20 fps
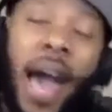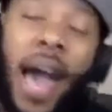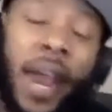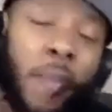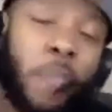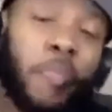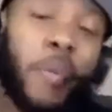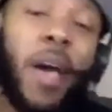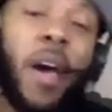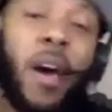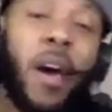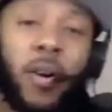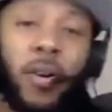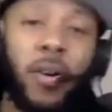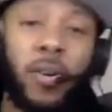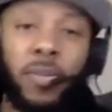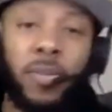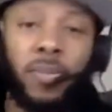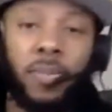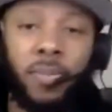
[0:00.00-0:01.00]
a belt.
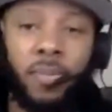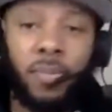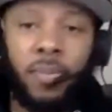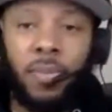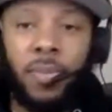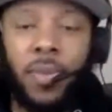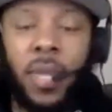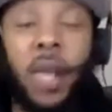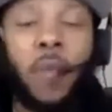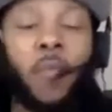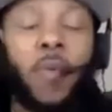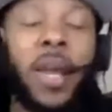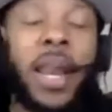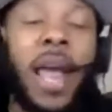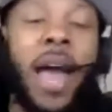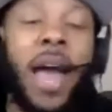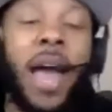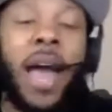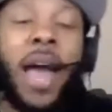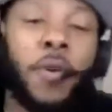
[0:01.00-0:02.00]
He went
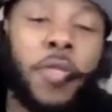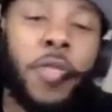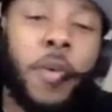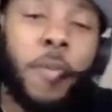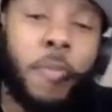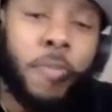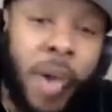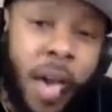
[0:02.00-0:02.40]
after the